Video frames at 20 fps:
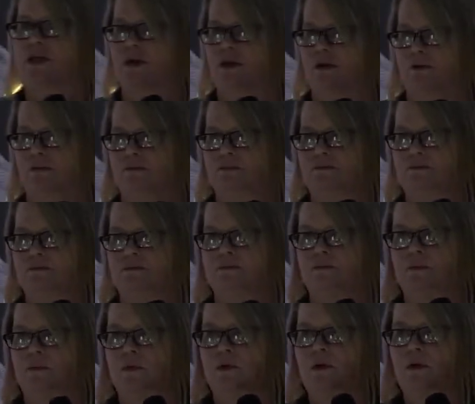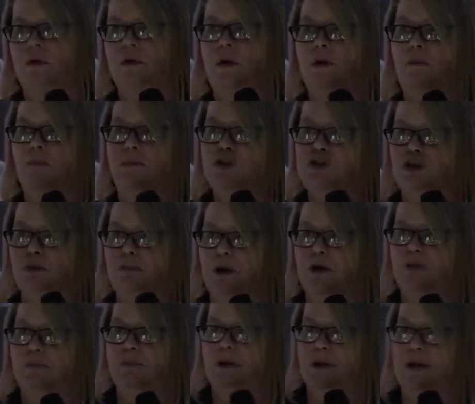get them. But you
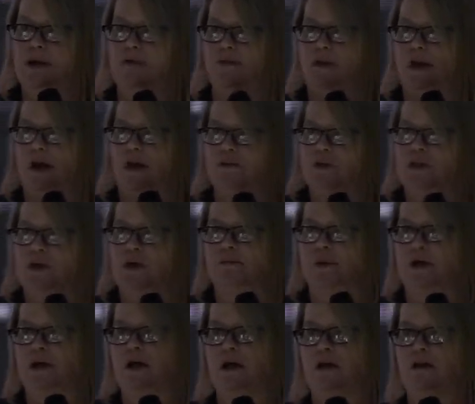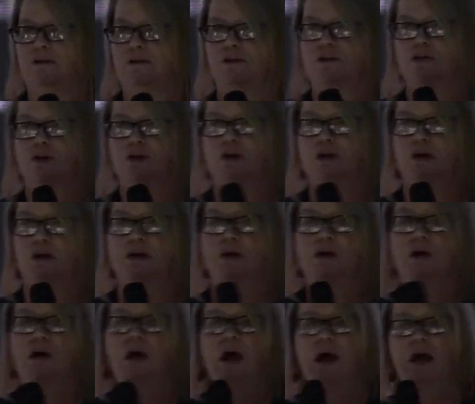better believe that every time I got out of the car
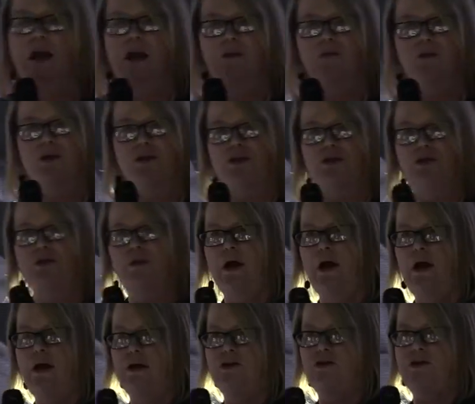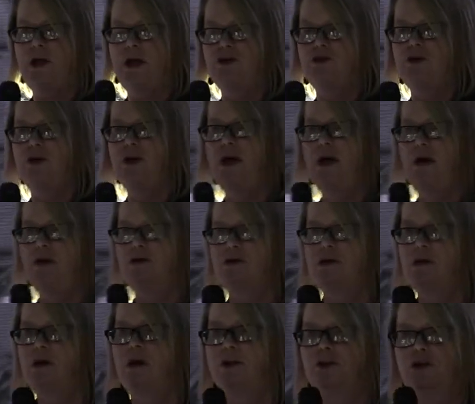and I went to that drug
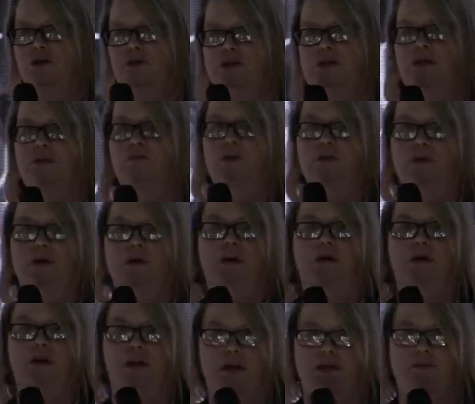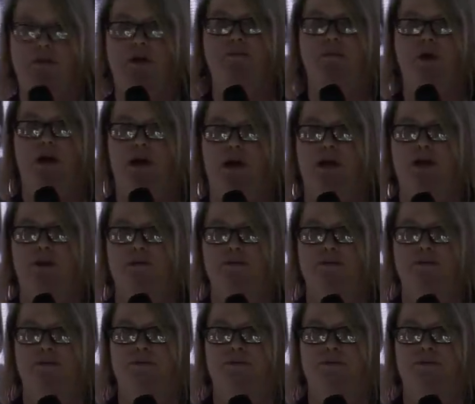house, there was someone there to collect my money.